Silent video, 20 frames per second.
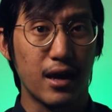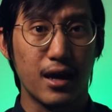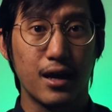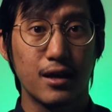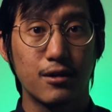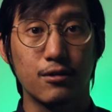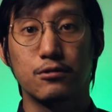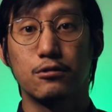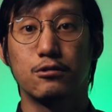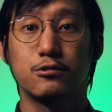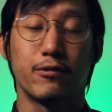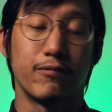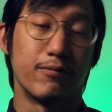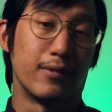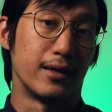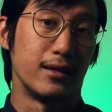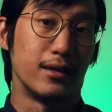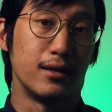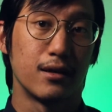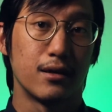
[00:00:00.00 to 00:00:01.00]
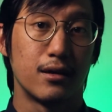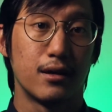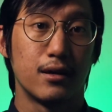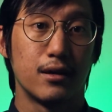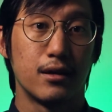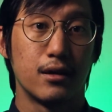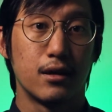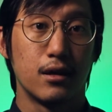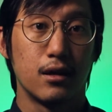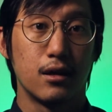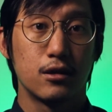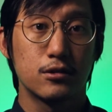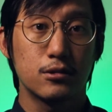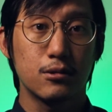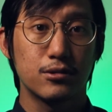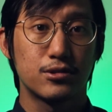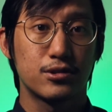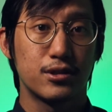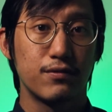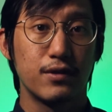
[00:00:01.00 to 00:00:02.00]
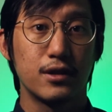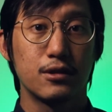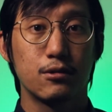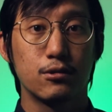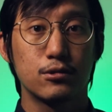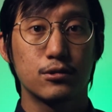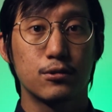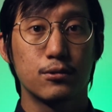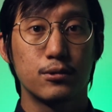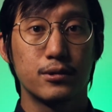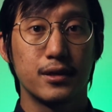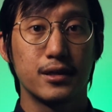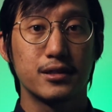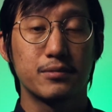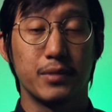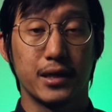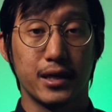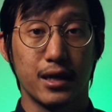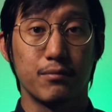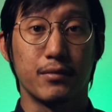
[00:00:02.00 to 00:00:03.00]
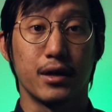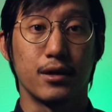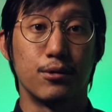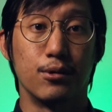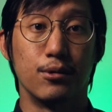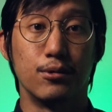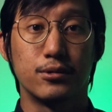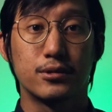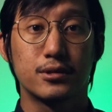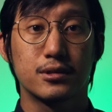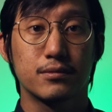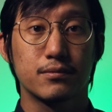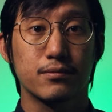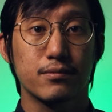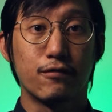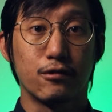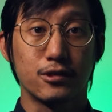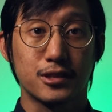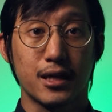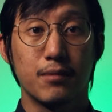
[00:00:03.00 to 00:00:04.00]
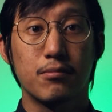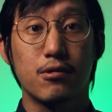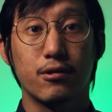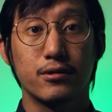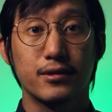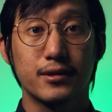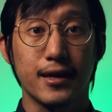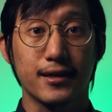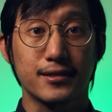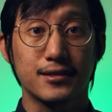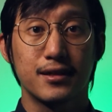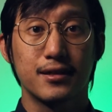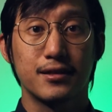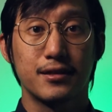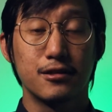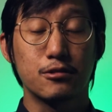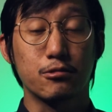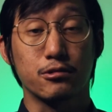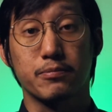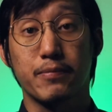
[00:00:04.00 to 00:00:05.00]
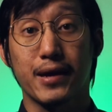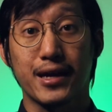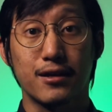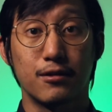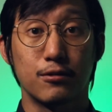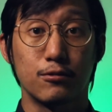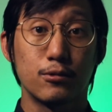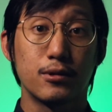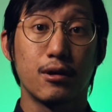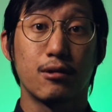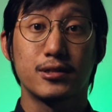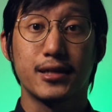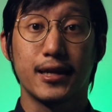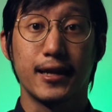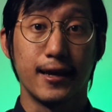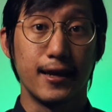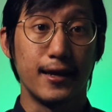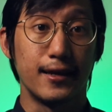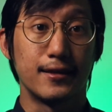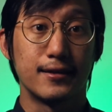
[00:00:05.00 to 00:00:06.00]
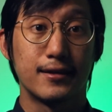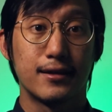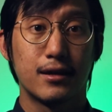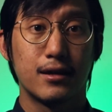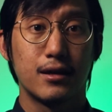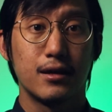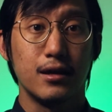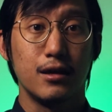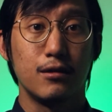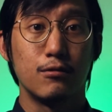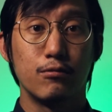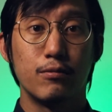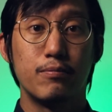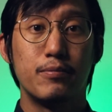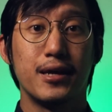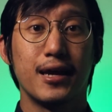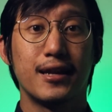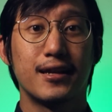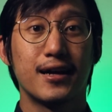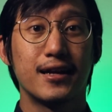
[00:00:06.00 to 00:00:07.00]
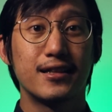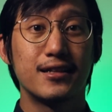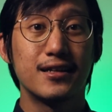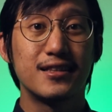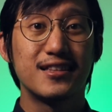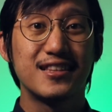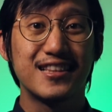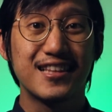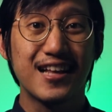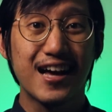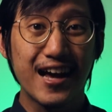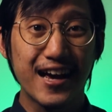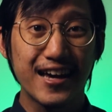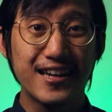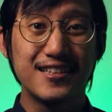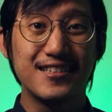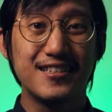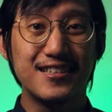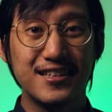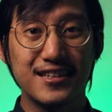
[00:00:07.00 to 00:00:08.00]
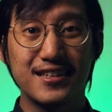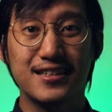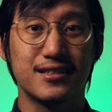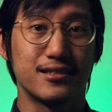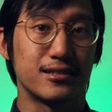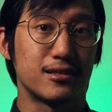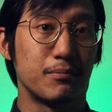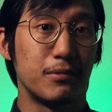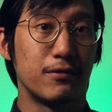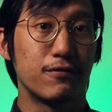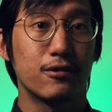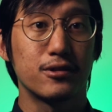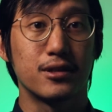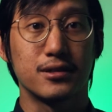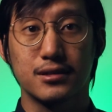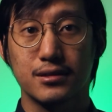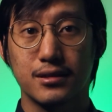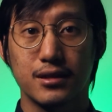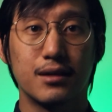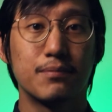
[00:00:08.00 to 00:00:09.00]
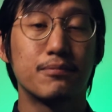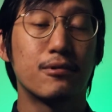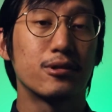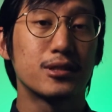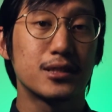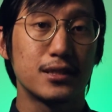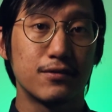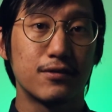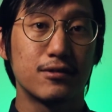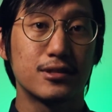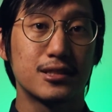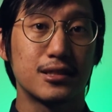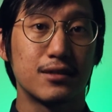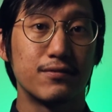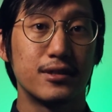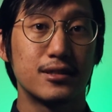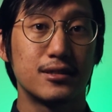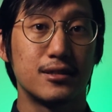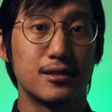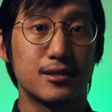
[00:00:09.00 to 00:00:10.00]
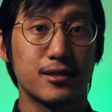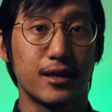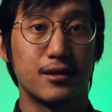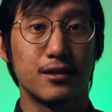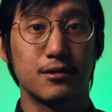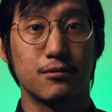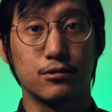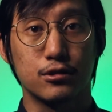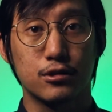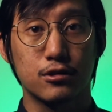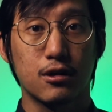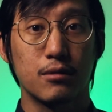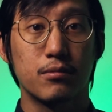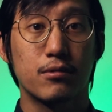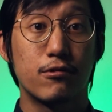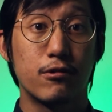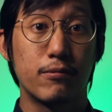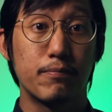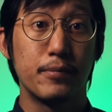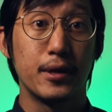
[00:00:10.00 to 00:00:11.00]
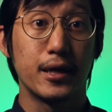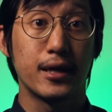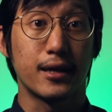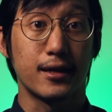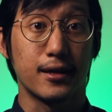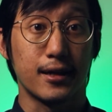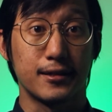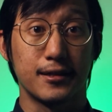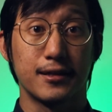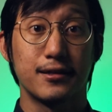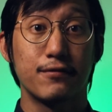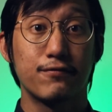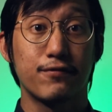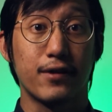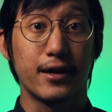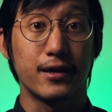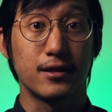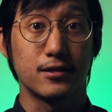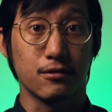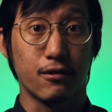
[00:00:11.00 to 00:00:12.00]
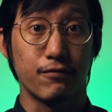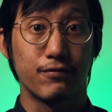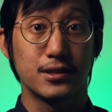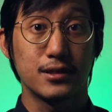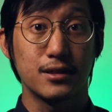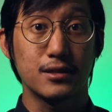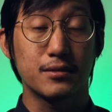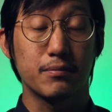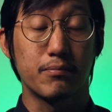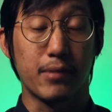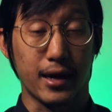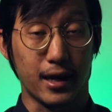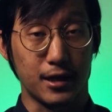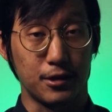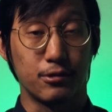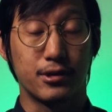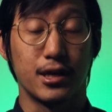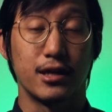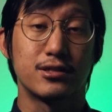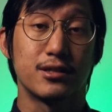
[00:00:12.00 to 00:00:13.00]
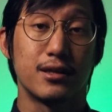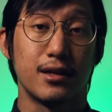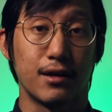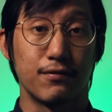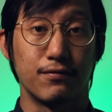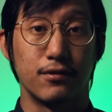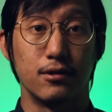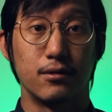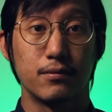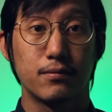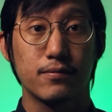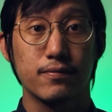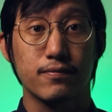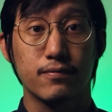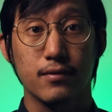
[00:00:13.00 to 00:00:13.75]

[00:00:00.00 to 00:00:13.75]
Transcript: and or those with money. So achieving those two things became my goals. For some context, this was back in two thousand eight. It would be another nine years before the Singapore Civil Service decided to stop grouping and identifying its officers by education level.